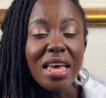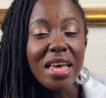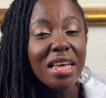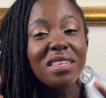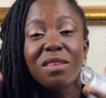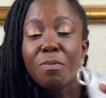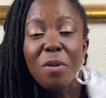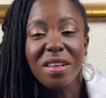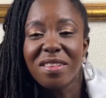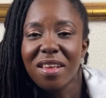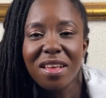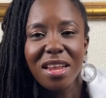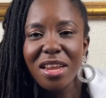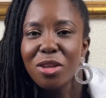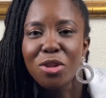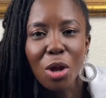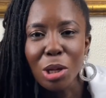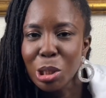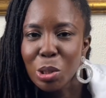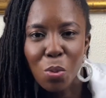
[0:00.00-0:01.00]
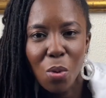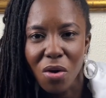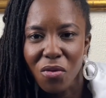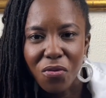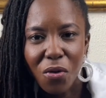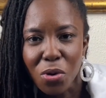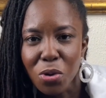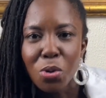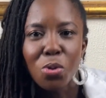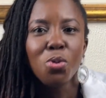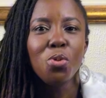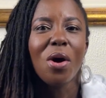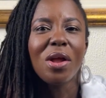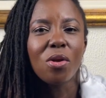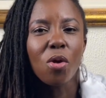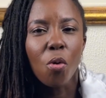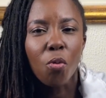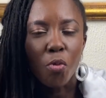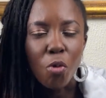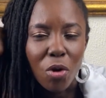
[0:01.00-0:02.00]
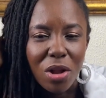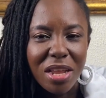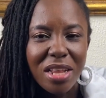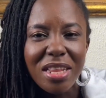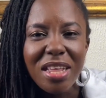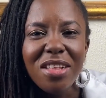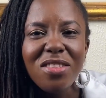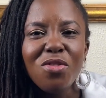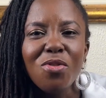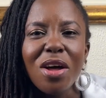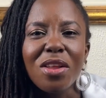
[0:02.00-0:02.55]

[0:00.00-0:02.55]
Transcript: it basically does the work for you. You are not rolling it.